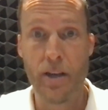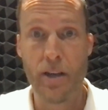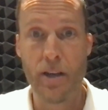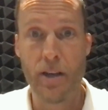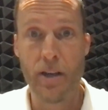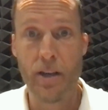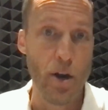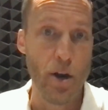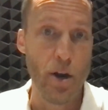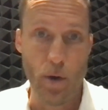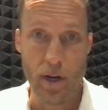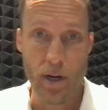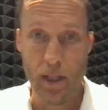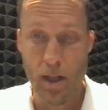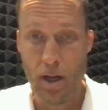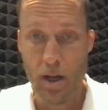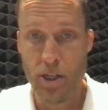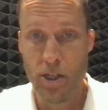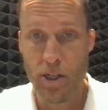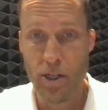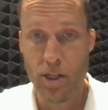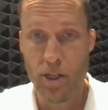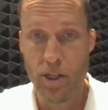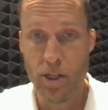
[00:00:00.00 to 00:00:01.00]
that are going to
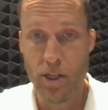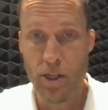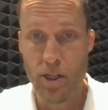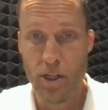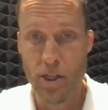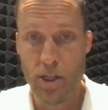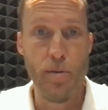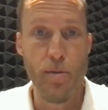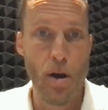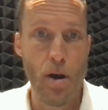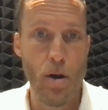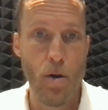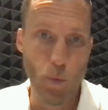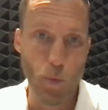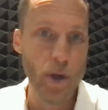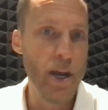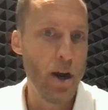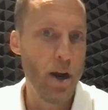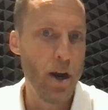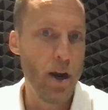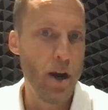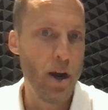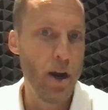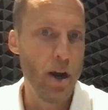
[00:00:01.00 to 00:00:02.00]
launch on AppSumo
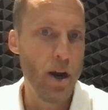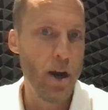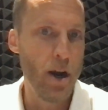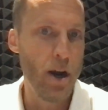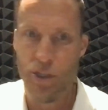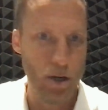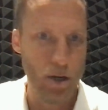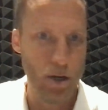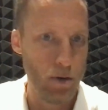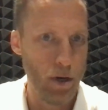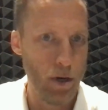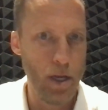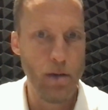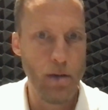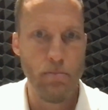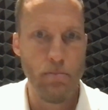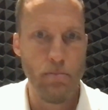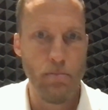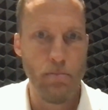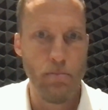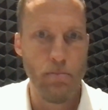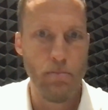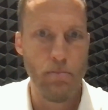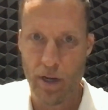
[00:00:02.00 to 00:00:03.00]
or we are
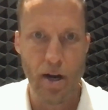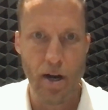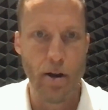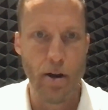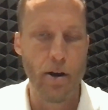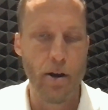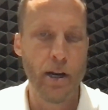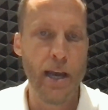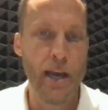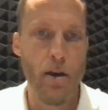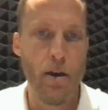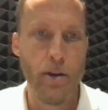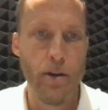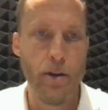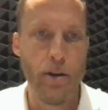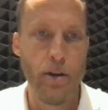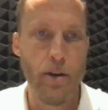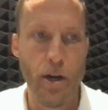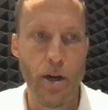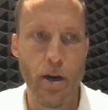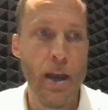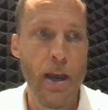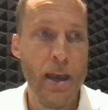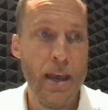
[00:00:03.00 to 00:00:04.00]
considering, getting on our
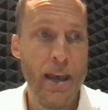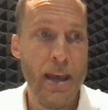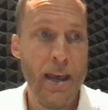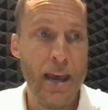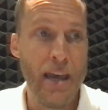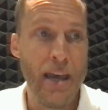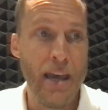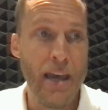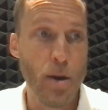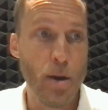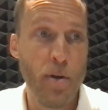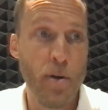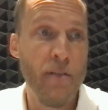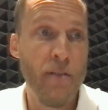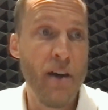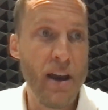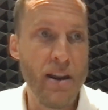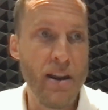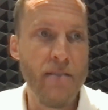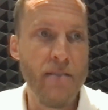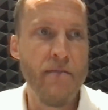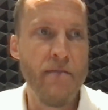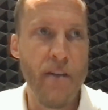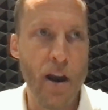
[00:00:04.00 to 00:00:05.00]
calendar, and they're
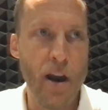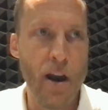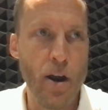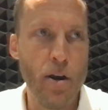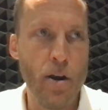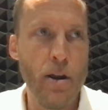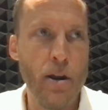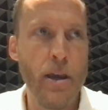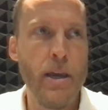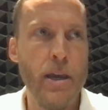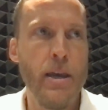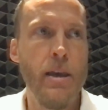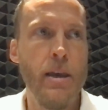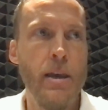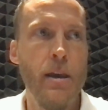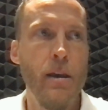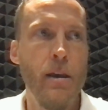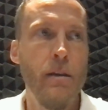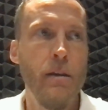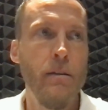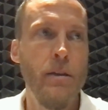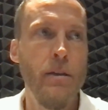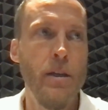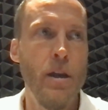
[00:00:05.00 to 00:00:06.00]
providing
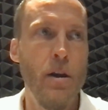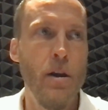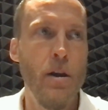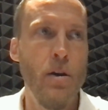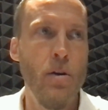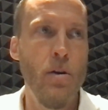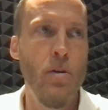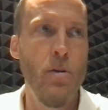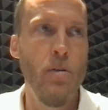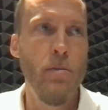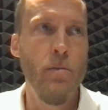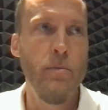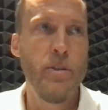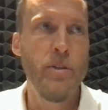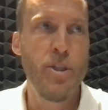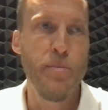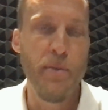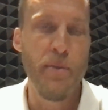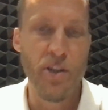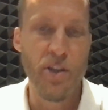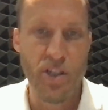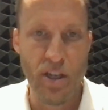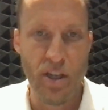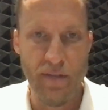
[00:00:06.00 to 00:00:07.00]
very,
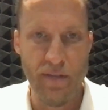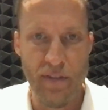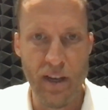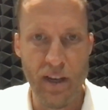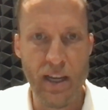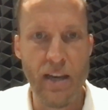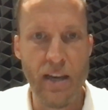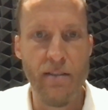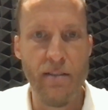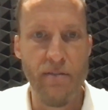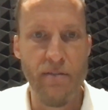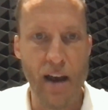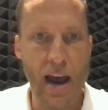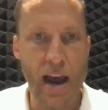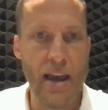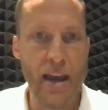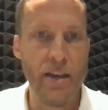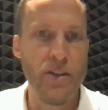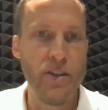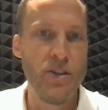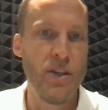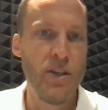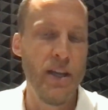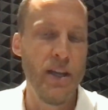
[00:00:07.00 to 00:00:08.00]
specific
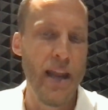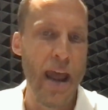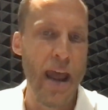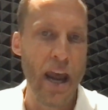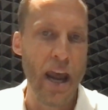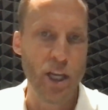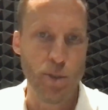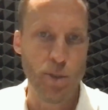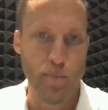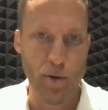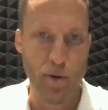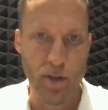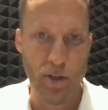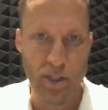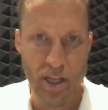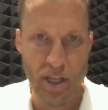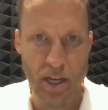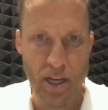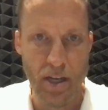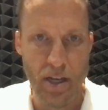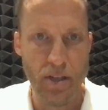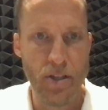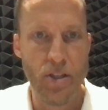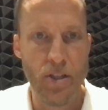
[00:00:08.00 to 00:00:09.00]
advice and
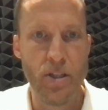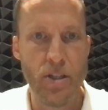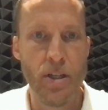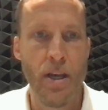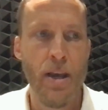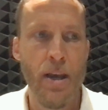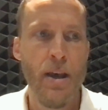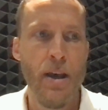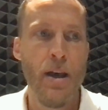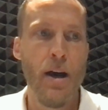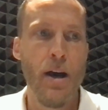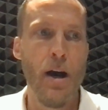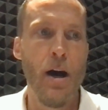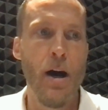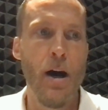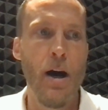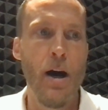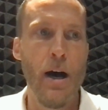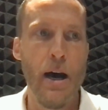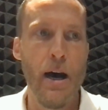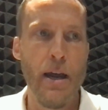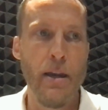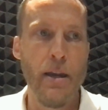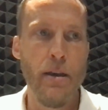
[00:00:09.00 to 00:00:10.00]
expertise
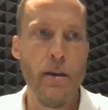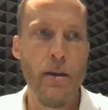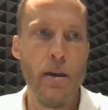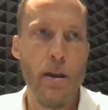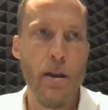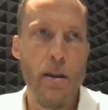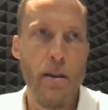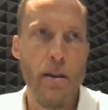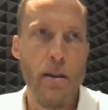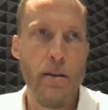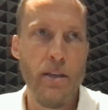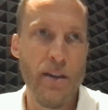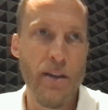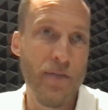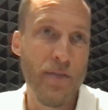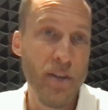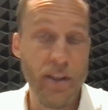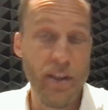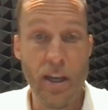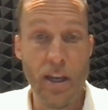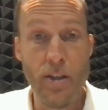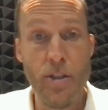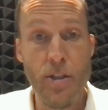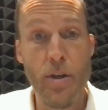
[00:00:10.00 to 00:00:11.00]
on
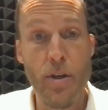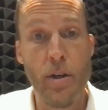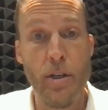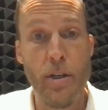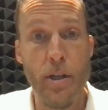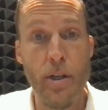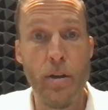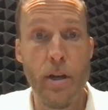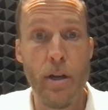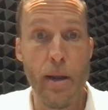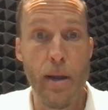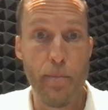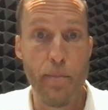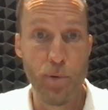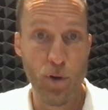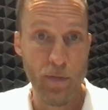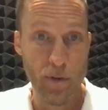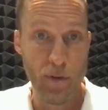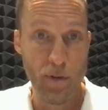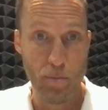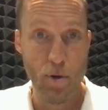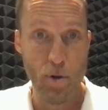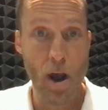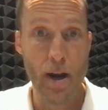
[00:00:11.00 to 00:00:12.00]
different things you can do to improve
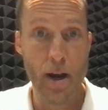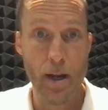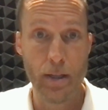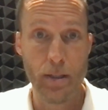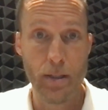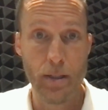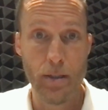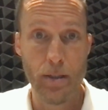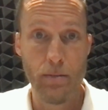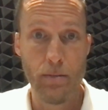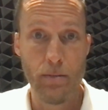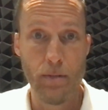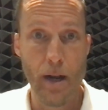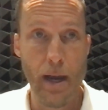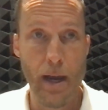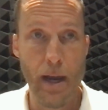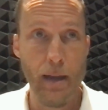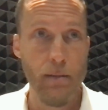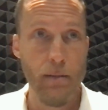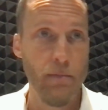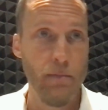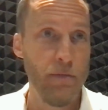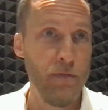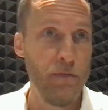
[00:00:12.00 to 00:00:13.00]
your product,
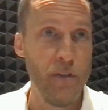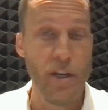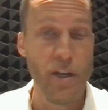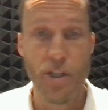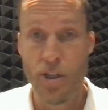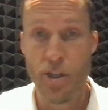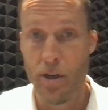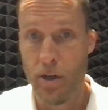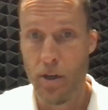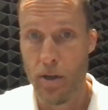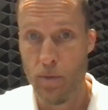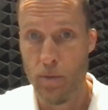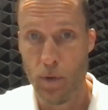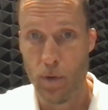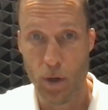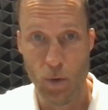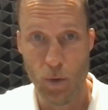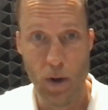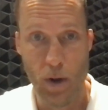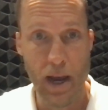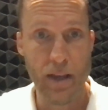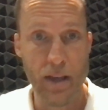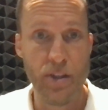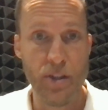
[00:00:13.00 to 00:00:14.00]
right? Feature
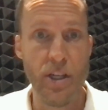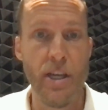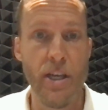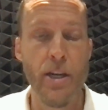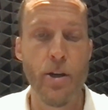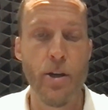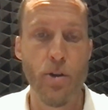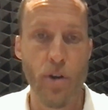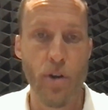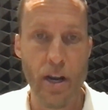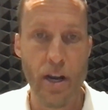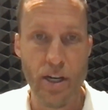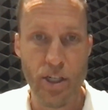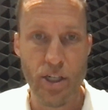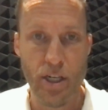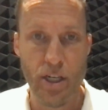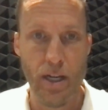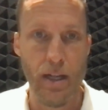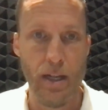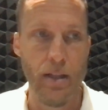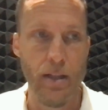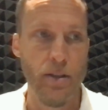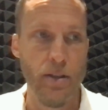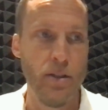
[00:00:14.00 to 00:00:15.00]
requests,
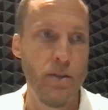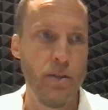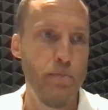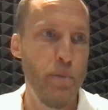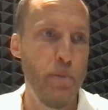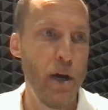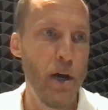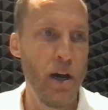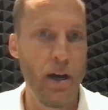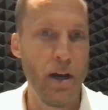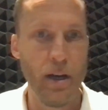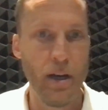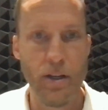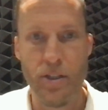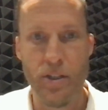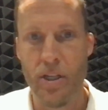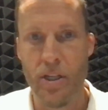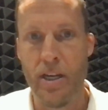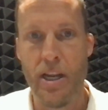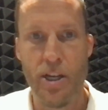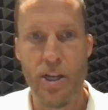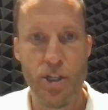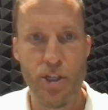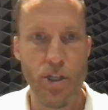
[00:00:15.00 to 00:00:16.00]
integrations, bugs and
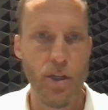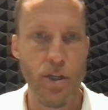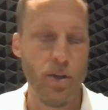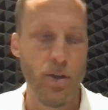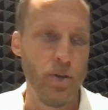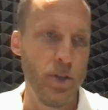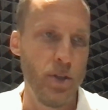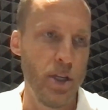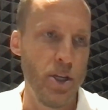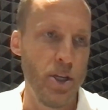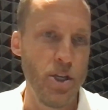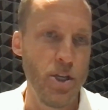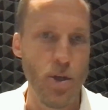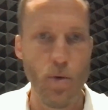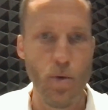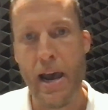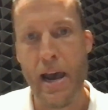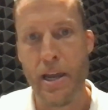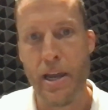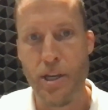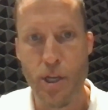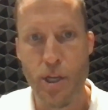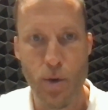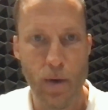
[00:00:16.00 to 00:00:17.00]
issues, and
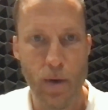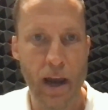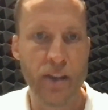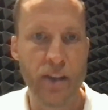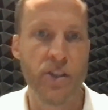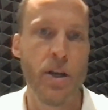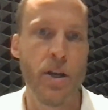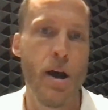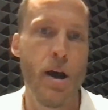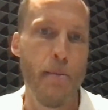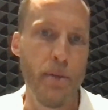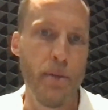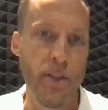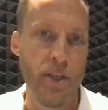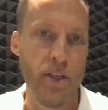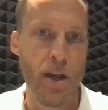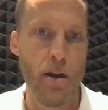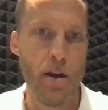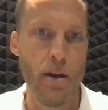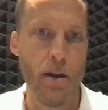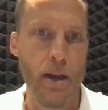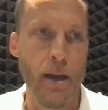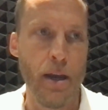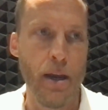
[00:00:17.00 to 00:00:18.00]
UI and UX
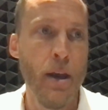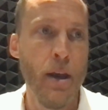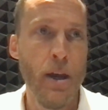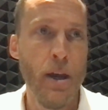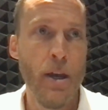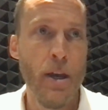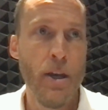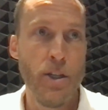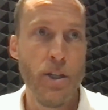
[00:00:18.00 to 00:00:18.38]
commentary.